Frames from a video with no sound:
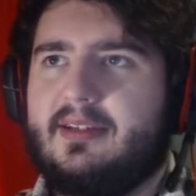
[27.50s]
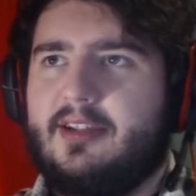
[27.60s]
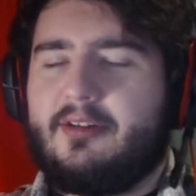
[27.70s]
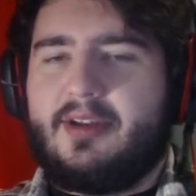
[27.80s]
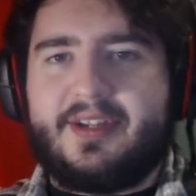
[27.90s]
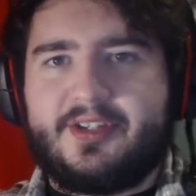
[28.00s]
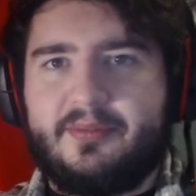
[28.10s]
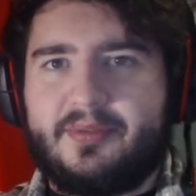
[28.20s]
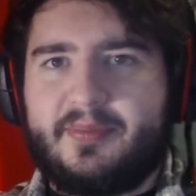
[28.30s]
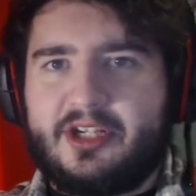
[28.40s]
anything
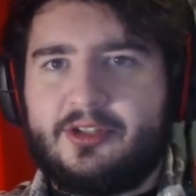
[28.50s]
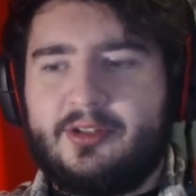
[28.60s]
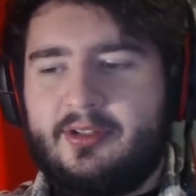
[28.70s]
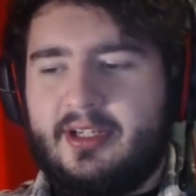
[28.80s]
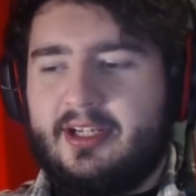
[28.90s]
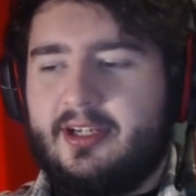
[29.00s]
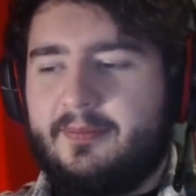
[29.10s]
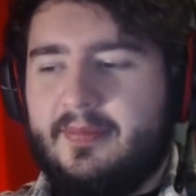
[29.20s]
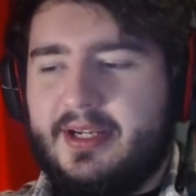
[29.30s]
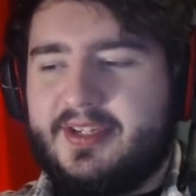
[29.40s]
super special,
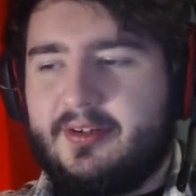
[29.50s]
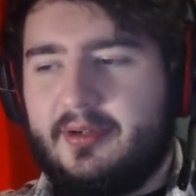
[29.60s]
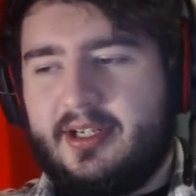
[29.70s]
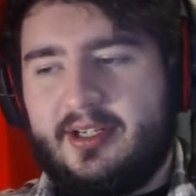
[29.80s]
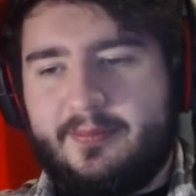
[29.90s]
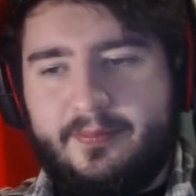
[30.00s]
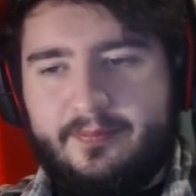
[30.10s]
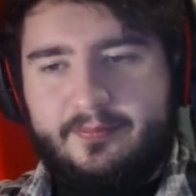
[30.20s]
I still want to